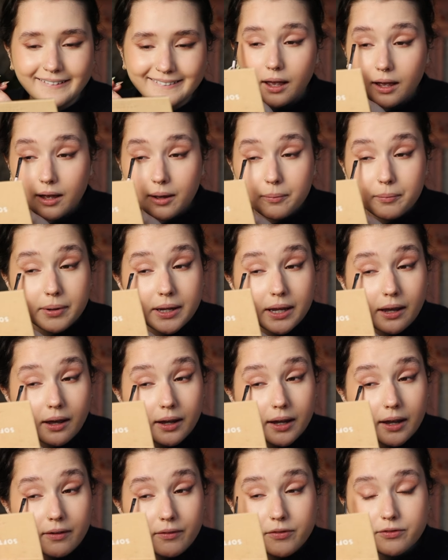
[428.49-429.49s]
But yeah, I
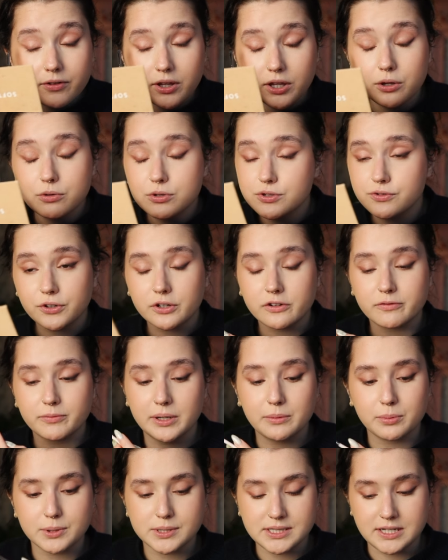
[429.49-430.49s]
have a huge fear of
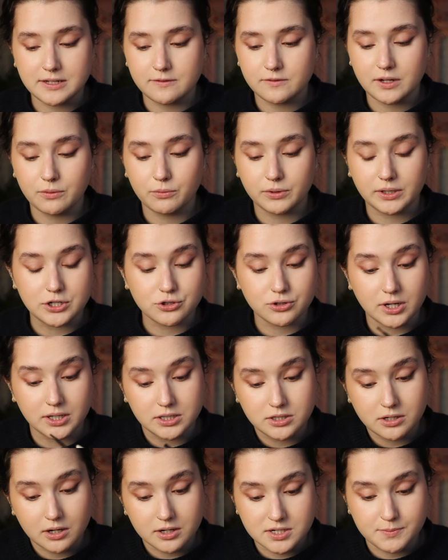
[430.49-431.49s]
being perceived. And when I try to
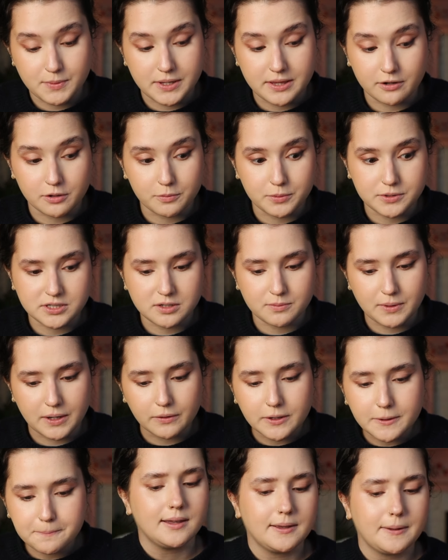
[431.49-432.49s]
talk to my therapist
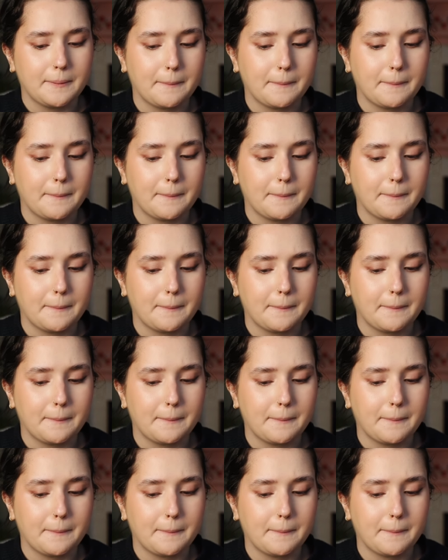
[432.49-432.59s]
about it,